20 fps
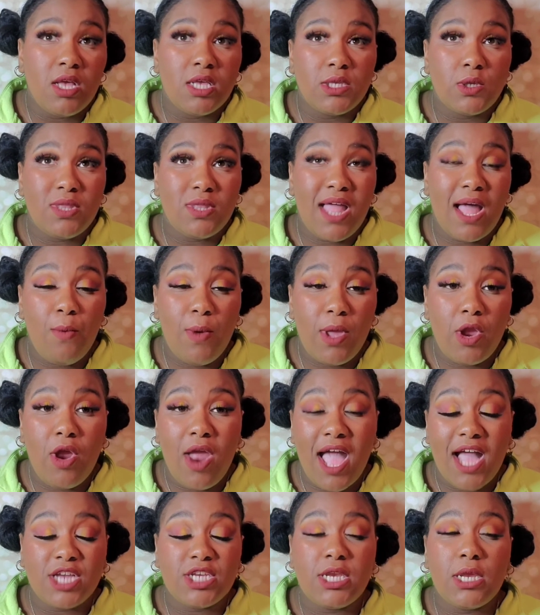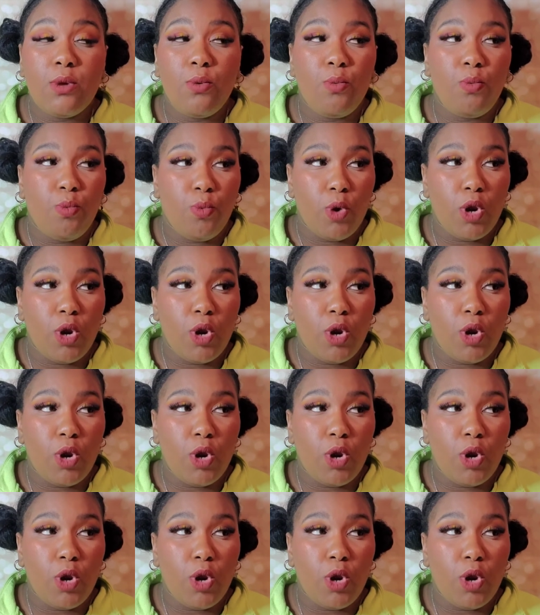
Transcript: So that way you're actually